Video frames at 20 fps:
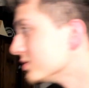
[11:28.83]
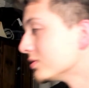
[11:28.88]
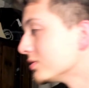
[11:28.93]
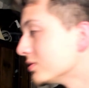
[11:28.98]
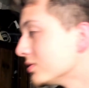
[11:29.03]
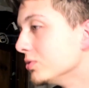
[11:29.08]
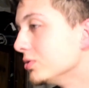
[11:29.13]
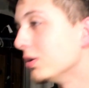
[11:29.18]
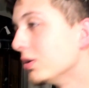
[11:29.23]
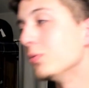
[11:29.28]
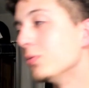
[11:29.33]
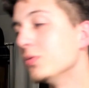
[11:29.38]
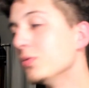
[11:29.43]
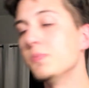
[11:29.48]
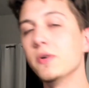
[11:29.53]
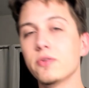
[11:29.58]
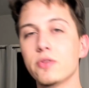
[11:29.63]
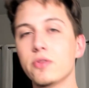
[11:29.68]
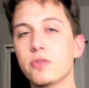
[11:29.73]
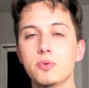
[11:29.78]
which I
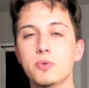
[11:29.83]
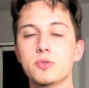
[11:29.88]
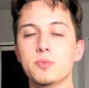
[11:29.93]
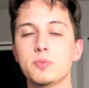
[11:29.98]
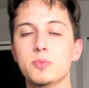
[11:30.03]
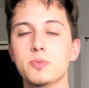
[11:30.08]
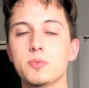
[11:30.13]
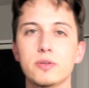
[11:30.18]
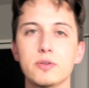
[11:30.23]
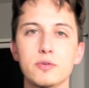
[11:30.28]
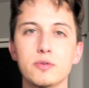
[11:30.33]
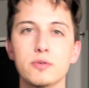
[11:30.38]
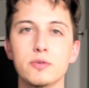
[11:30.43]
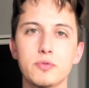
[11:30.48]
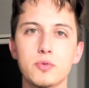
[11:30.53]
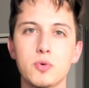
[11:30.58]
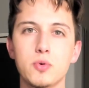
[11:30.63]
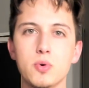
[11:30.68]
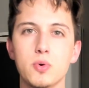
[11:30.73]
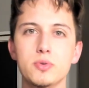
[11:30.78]
respect that perspective, of
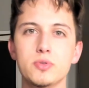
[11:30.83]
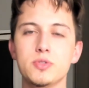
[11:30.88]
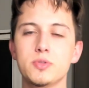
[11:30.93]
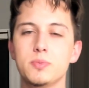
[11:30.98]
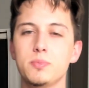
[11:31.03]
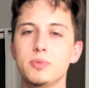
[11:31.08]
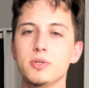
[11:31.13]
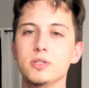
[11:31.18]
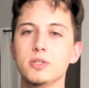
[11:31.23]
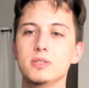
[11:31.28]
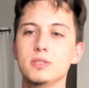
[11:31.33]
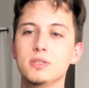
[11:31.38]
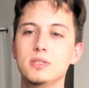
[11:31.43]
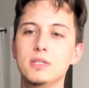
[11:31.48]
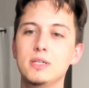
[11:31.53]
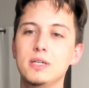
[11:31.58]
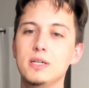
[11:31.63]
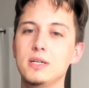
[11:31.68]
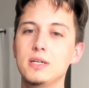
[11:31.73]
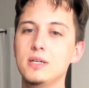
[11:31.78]
course, but
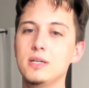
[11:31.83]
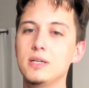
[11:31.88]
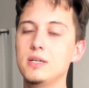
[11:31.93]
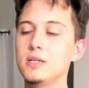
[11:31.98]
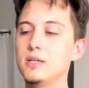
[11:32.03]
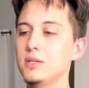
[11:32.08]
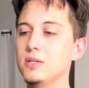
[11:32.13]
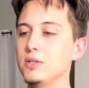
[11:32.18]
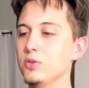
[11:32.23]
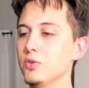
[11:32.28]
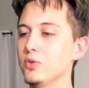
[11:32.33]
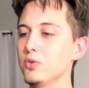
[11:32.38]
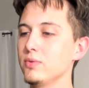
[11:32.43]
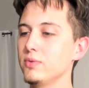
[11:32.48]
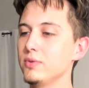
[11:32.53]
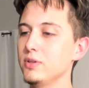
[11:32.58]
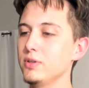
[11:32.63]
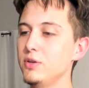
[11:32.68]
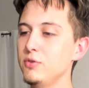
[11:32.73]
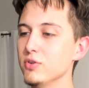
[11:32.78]

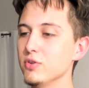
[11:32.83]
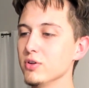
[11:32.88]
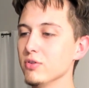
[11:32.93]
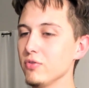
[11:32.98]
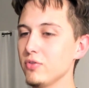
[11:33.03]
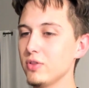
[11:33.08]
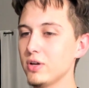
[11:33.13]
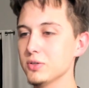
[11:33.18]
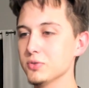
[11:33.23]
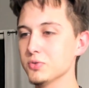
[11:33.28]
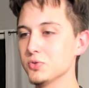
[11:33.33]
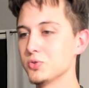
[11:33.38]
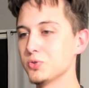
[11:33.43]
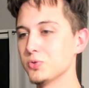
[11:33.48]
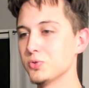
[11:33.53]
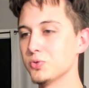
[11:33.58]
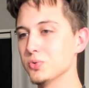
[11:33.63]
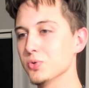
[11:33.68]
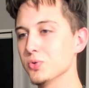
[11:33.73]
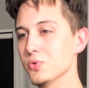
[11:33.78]
even if that is
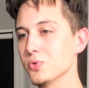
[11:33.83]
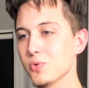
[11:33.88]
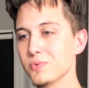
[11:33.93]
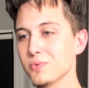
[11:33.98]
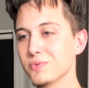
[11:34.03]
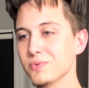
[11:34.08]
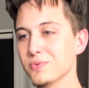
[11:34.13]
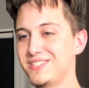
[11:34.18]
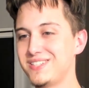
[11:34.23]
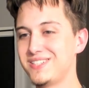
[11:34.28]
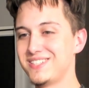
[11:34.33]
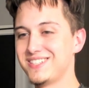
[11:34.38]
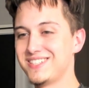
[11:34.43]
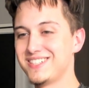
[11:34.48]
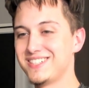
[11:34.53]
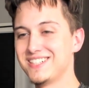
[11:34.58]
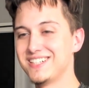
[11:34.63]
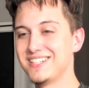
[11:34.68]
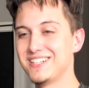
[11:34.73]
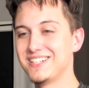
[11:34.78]
true,
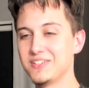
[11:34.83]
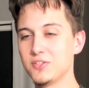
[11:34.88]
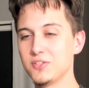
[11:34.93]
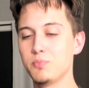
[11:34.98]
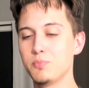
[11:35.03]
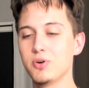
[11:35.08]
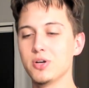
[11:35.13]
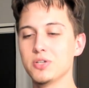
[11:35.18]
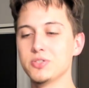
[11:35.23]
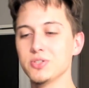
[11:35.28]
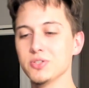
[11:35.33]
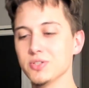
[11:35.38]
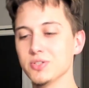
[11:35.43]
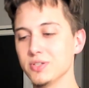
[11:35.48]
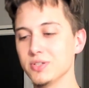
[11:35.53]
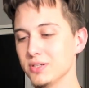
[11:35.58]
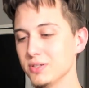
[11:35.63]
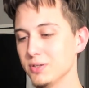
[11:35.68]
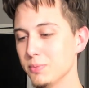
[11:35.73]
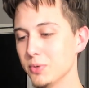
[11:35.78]
depression
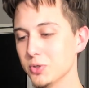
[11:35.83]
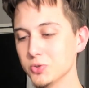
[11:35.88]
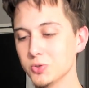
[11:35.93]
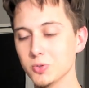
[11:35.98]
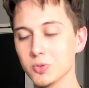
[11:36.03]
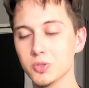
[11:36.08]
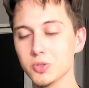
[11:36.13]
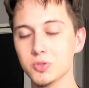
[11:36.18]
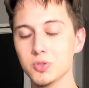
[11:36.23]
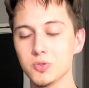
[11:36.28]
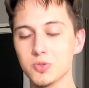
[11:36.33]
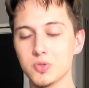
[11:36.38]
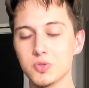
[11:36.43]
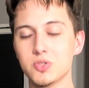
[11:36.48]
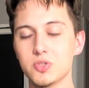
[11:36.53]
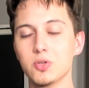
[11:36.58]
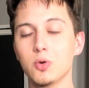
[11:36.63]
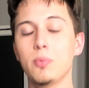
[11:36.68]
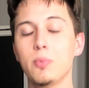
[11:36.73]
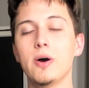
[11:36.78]
and emotional issues are
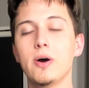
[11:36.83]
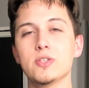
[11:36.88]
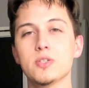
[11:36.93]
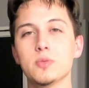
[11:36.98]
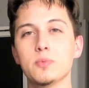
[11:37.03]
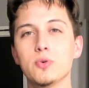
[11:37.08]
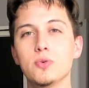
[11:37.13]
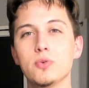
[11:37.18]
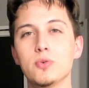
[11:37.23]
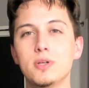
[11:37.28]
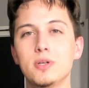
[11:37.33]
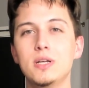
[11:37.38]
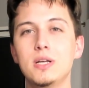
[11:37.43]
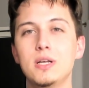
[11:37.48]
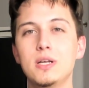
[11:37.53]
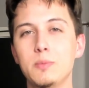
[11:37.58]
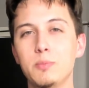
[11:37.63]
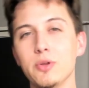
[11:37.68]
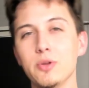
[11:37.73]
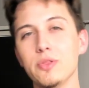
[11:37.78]
still possible.
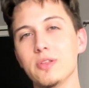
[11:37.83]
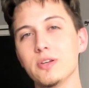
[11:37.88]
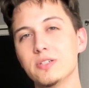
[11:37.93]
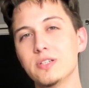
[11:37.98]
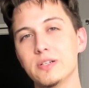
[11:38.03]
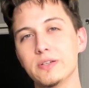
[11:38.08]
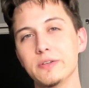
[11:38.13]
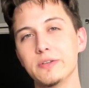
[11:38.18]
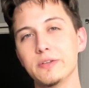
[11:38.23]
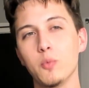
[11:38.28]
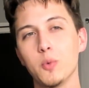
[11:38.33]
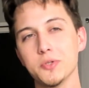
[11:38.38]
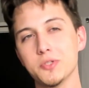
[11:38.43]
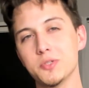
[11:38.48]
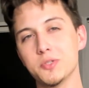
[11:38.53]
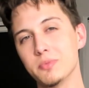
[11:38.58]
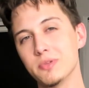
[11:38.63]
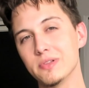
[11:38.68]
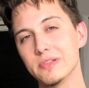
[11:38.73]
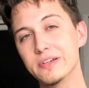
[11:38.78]
But they didn't even want to
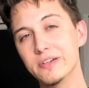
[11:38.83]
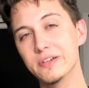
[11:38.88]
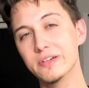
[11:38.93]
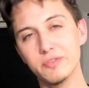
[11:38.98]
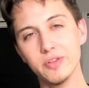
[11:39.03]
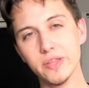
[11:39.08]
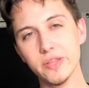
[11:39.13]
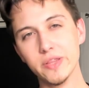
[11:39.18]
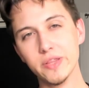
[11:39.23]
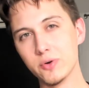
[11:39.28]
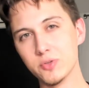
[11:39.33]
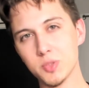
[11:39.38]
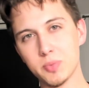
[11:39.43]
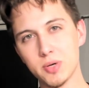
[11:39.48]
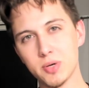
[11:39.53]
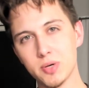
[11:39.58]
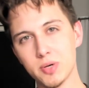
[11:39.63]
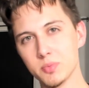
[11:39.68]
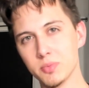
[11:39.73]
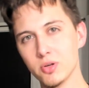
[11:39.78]
believe that that was a
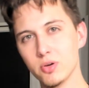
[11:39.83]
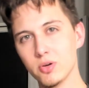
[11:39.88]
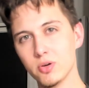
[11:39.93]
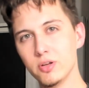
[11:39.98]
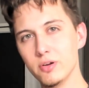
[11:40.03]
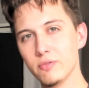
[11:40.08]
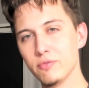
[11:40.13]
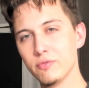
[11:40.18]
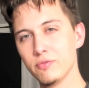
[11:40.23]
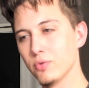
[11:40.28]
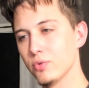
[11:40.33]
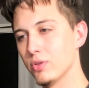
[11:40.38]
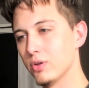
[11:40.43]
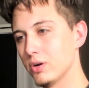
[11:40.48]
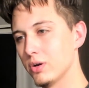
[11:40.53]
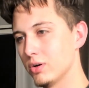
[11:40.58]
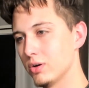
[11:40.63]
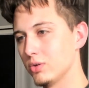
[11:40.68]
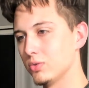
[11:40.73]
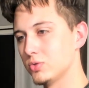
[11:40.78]
possibility for
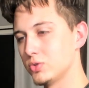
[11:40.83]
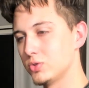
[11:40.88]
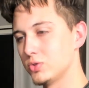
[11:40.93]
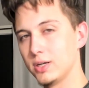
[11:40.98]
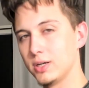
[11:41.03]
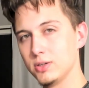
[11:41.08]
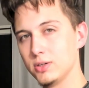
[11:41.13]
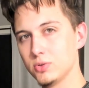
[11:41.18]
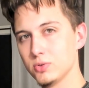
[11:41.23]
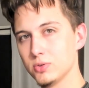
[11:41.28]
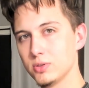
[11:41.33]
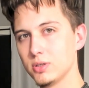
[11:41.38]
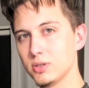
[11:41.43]
their child,